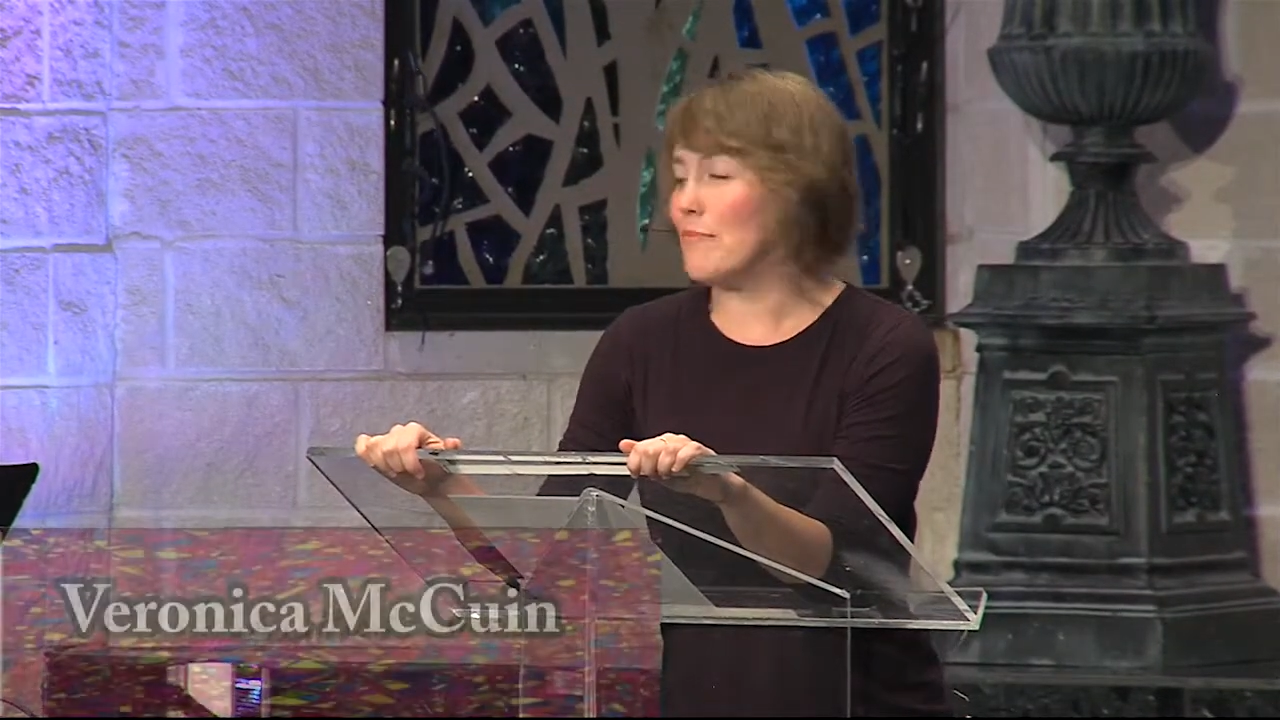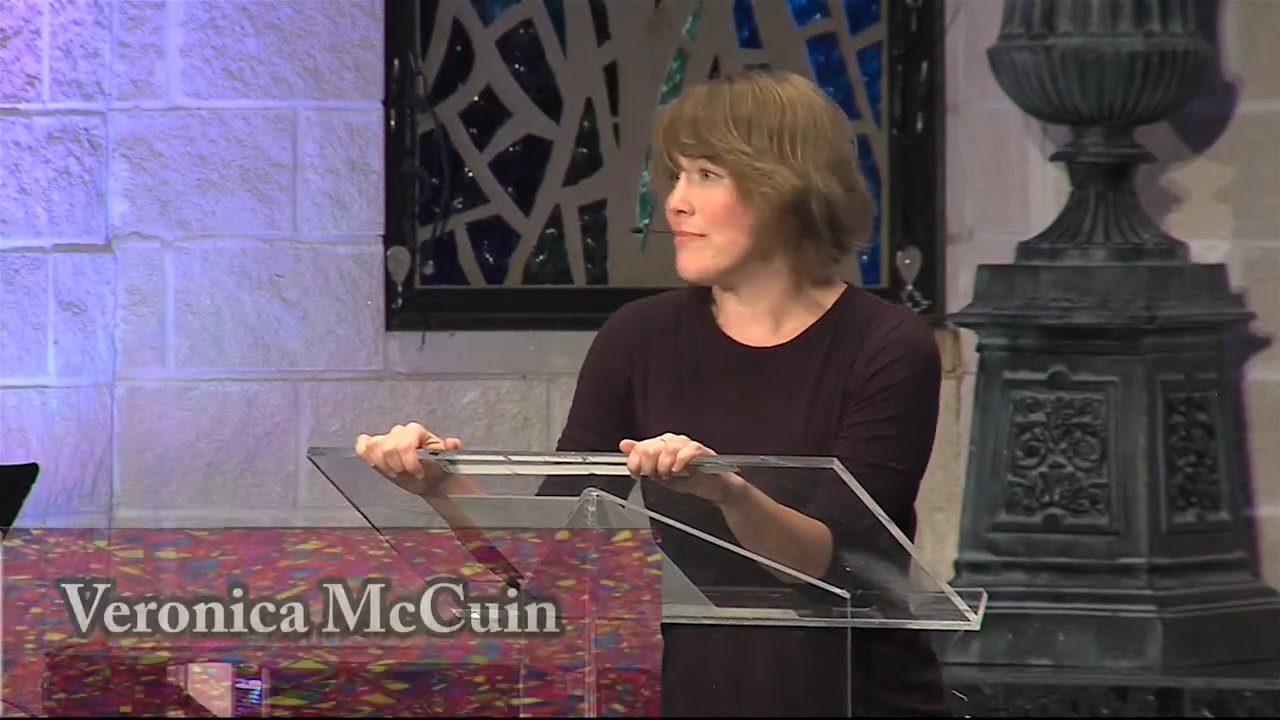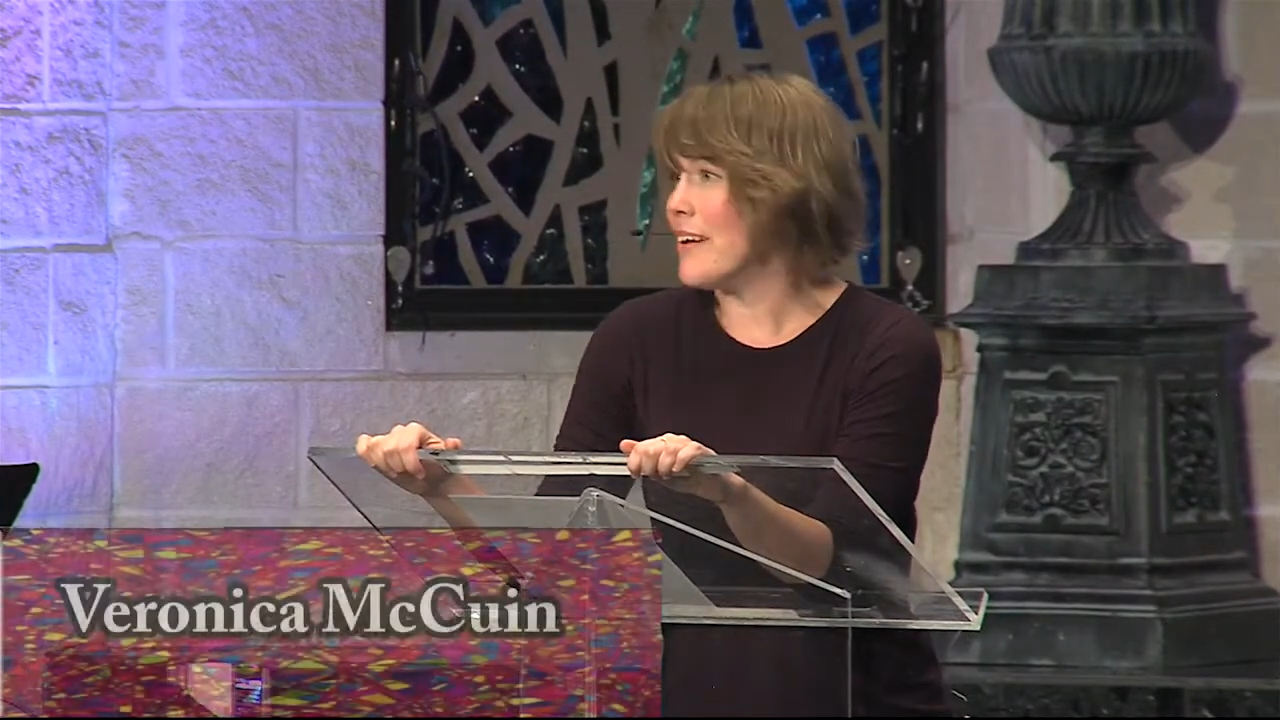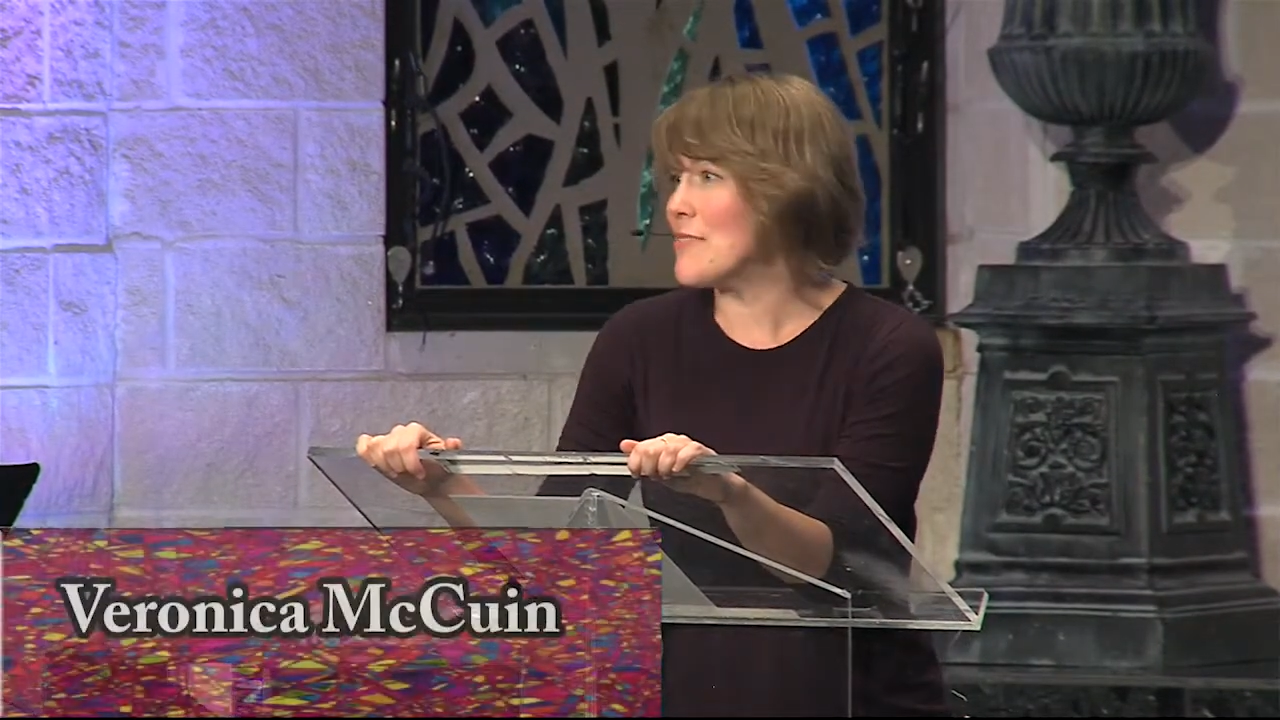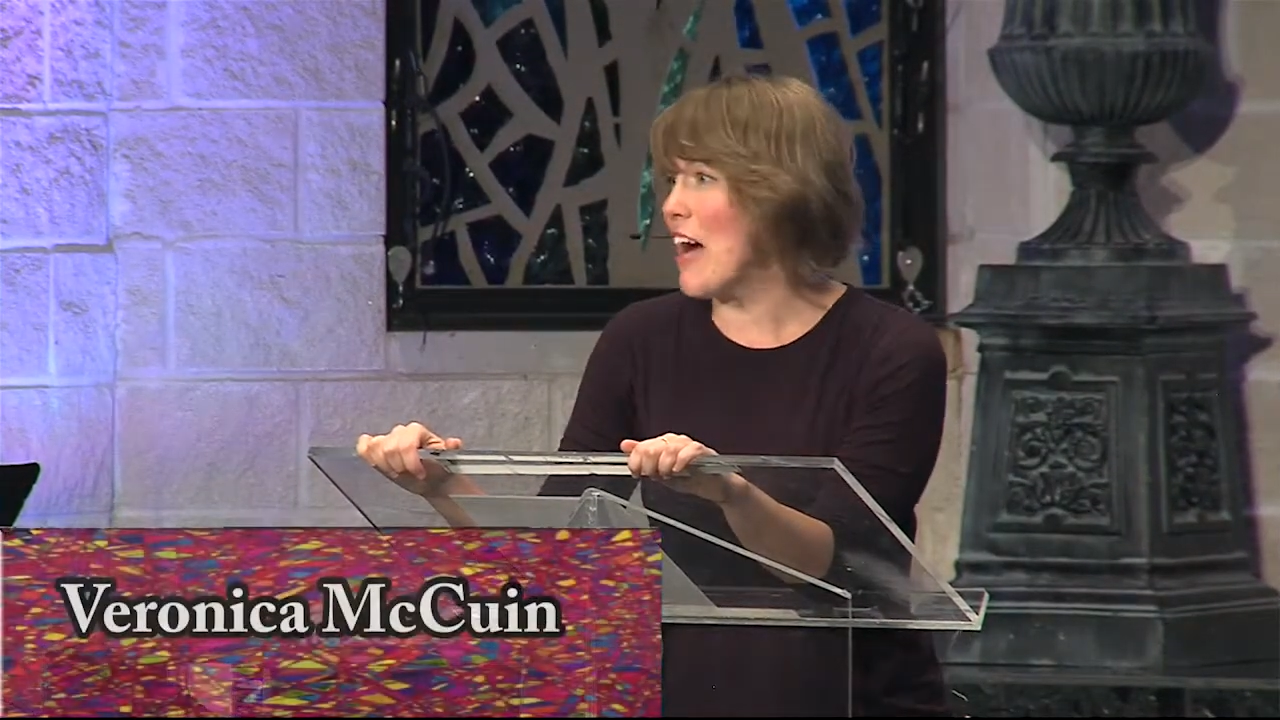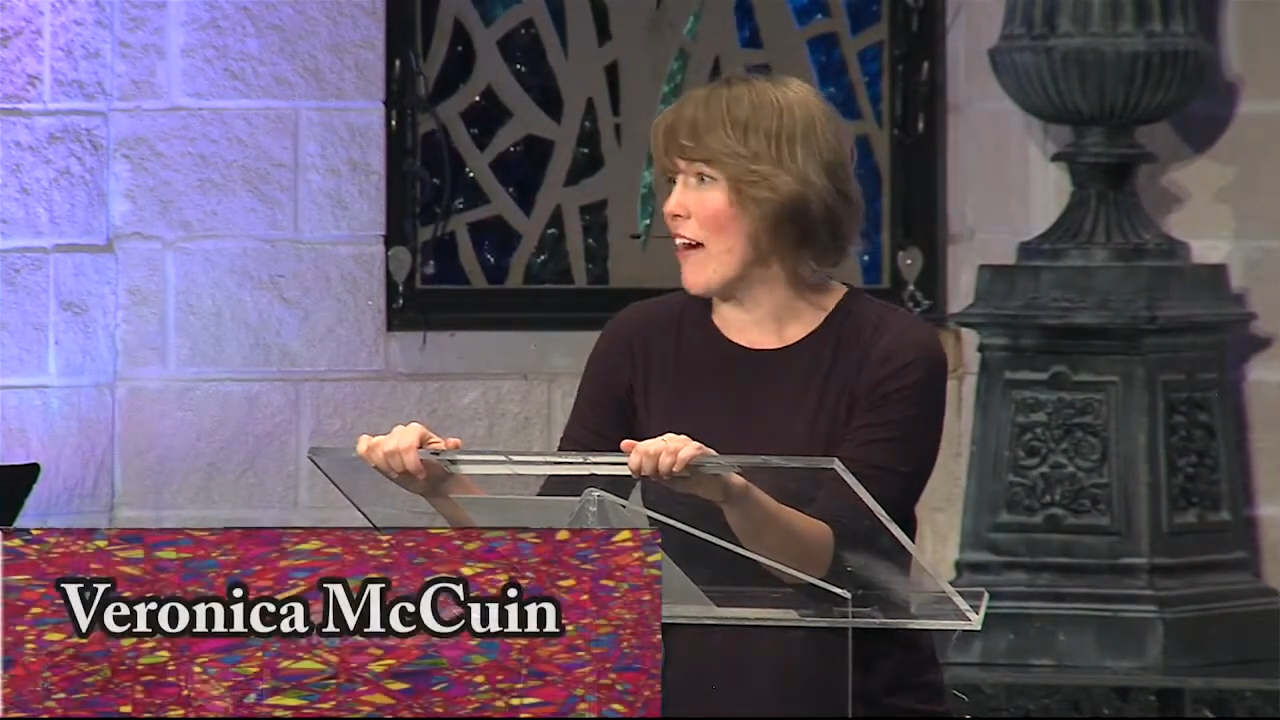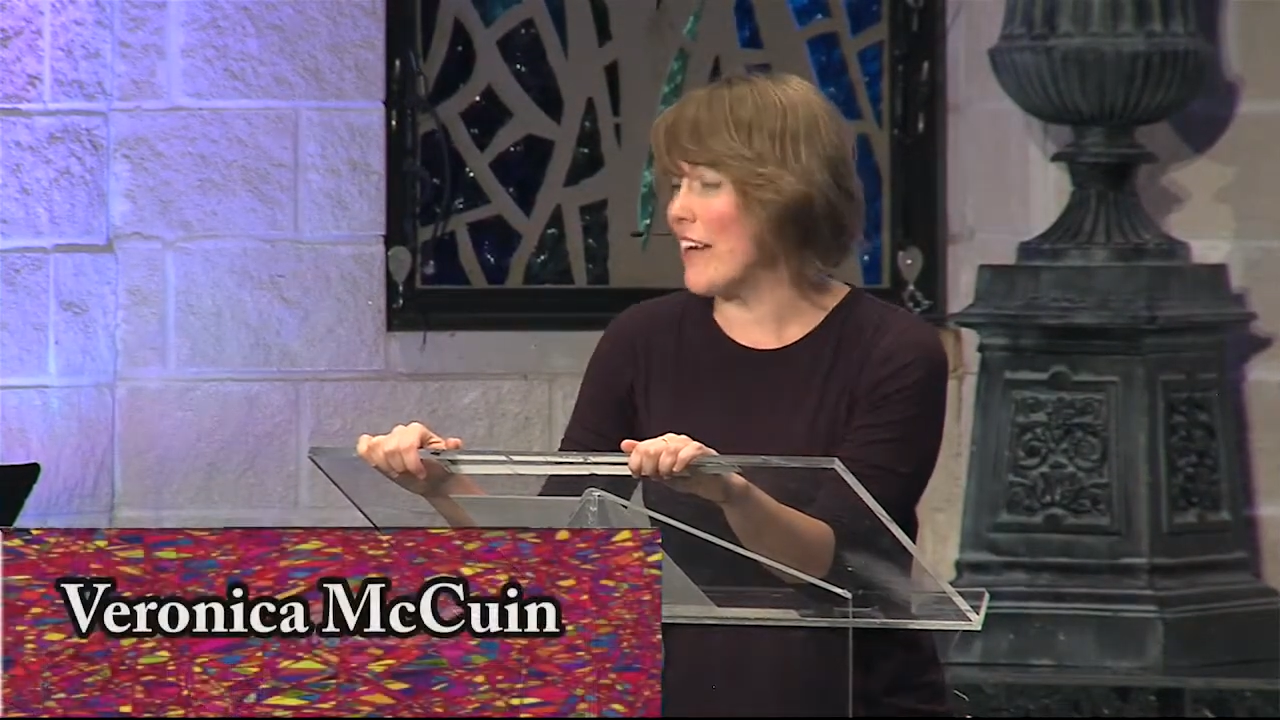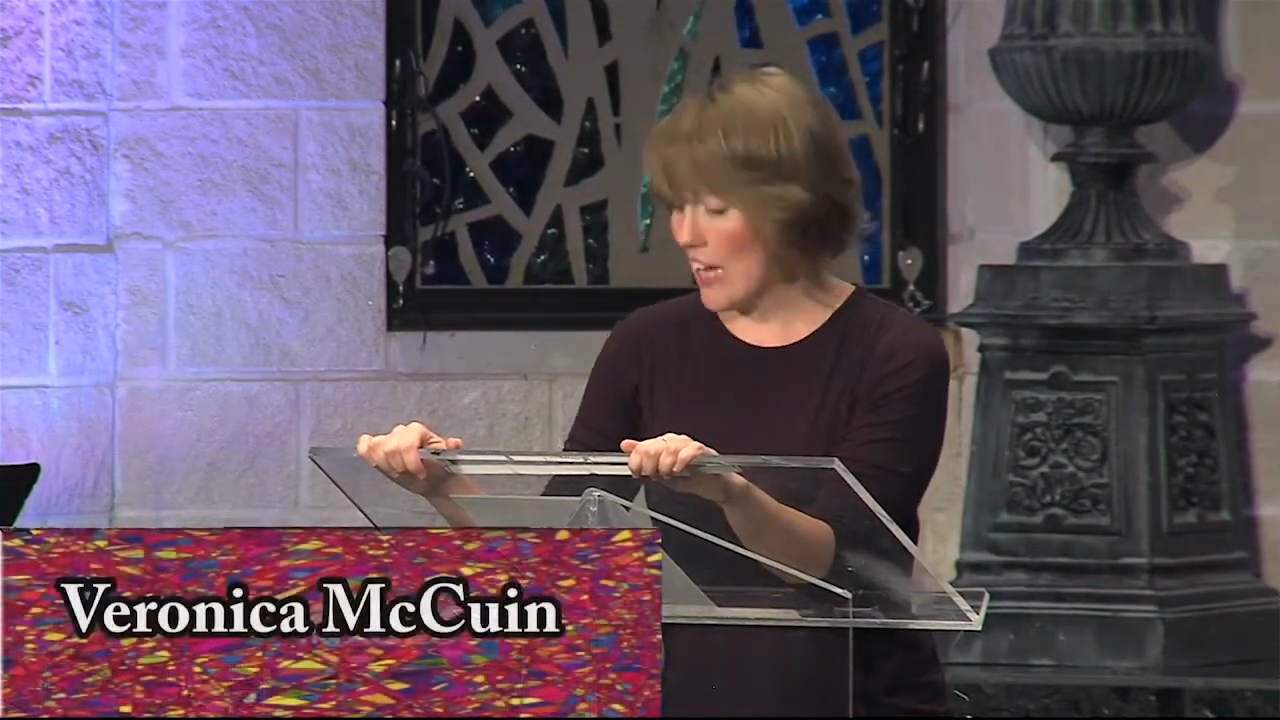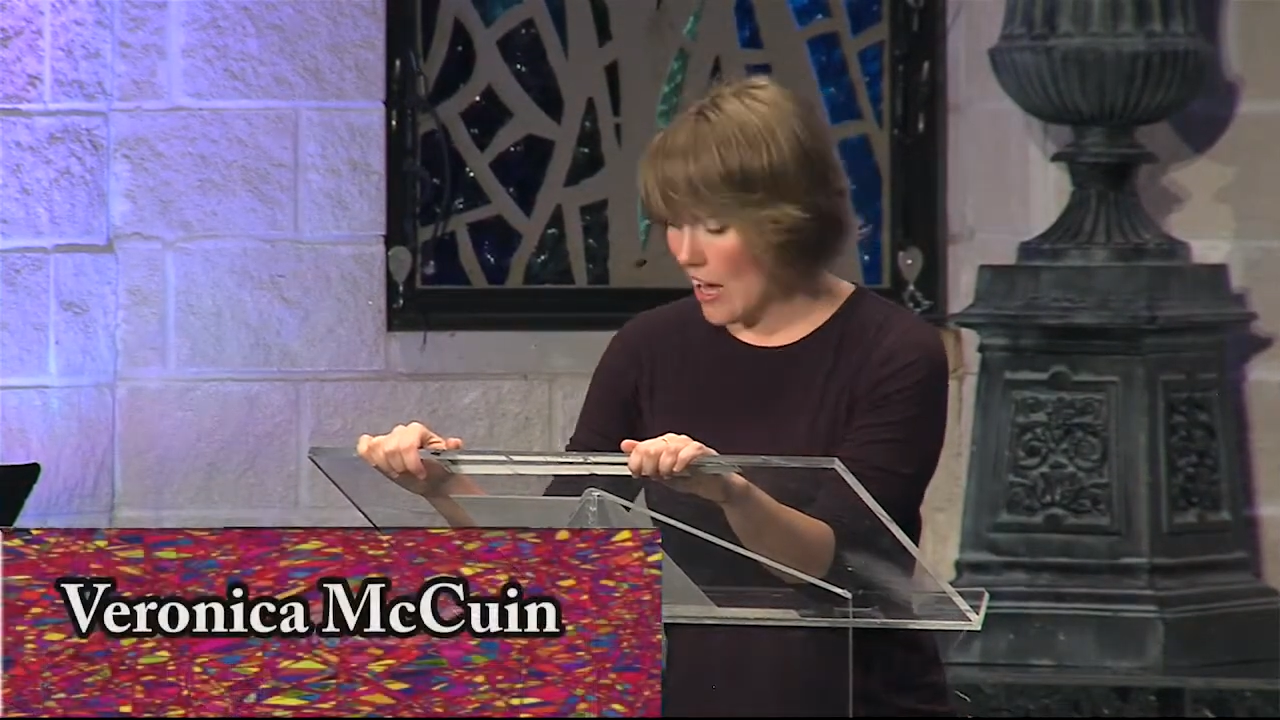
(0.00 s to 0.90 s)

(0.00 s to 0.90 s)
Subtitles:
I'm sorry.